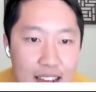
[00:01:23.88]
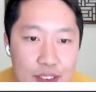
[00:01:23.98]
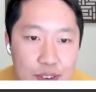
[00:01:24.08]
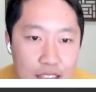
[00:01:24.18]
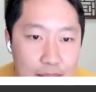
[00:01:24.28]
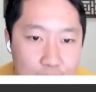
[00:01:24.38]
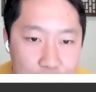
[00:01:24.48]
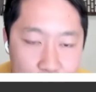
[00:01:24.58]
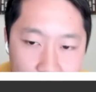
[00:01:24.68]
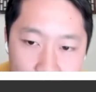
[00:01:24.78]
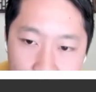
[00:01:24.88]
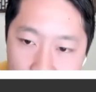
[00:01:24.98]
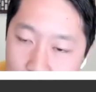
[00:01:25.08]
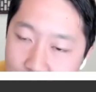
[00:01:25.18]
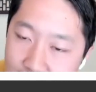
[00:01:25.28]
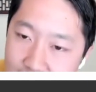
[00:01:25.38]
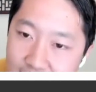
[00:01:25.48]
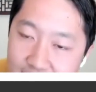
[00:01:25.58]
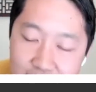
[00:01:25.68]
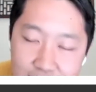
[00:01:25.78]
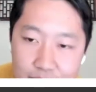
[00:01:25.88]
you came to start LlamaIndex?